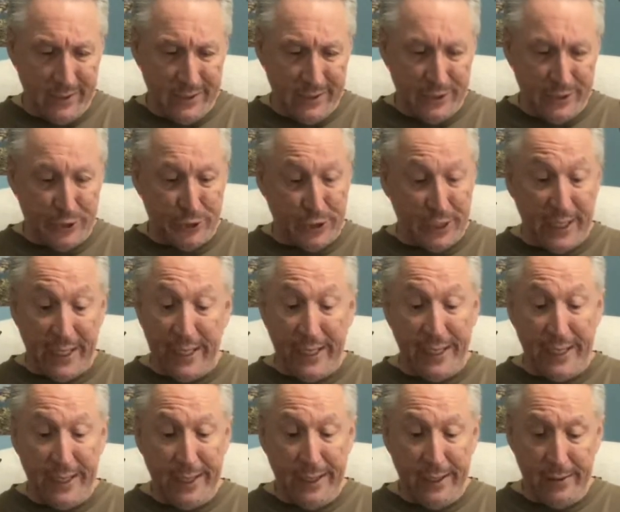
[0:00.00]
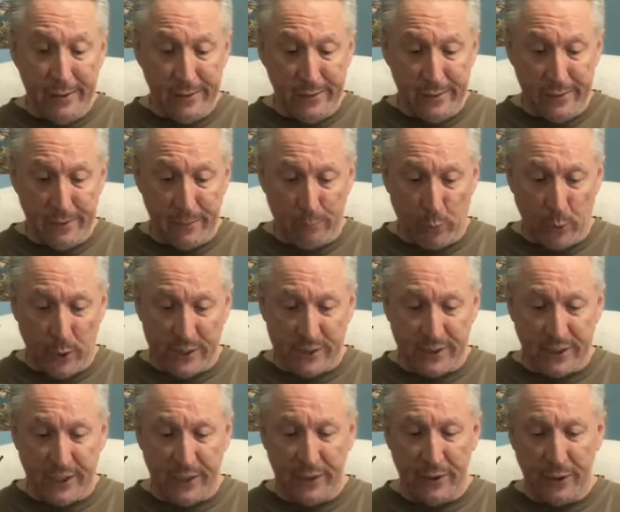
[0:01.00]
She, the
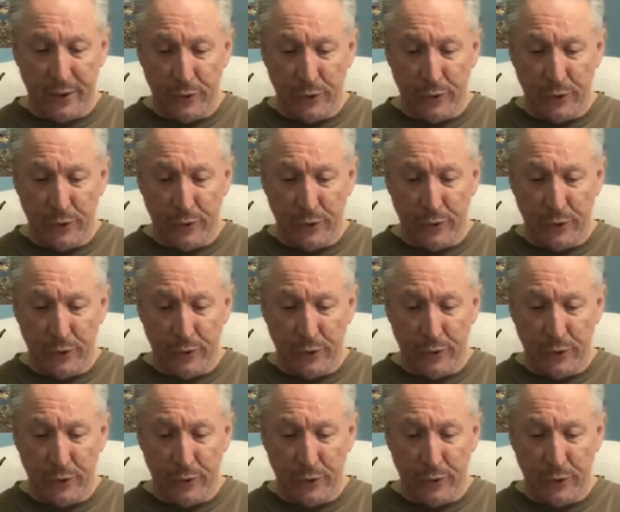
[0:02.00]
president,